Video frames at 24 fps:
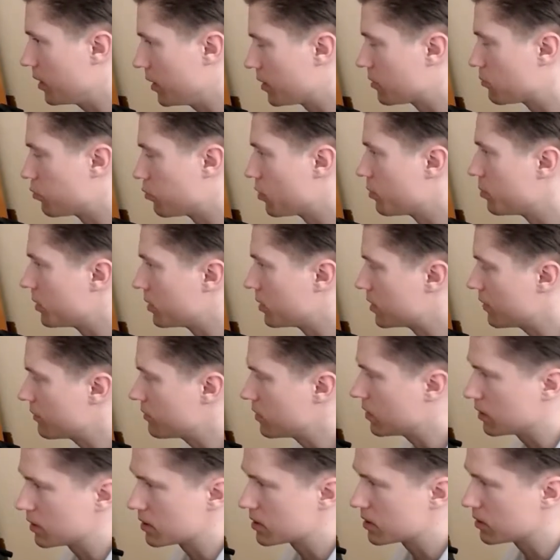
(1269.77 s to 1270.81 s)
It would be
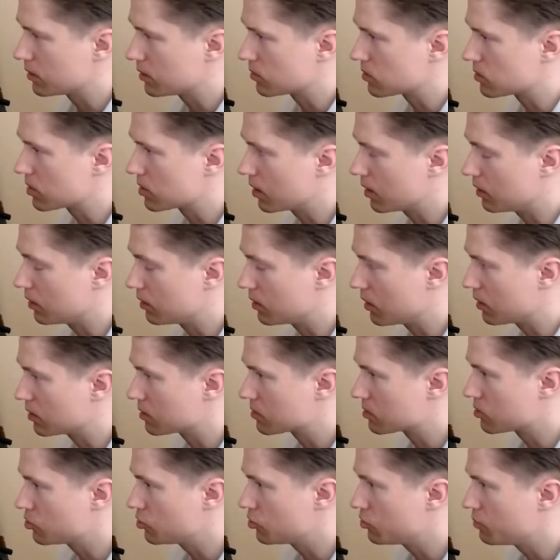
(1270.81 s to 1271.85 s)
definitely silly to say
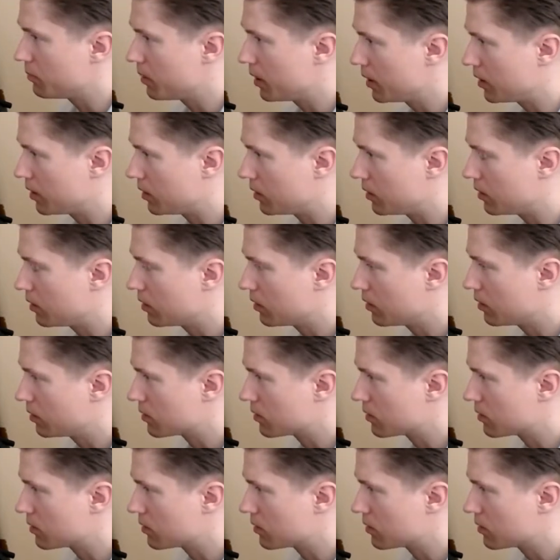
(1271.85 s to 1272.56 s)
there's too many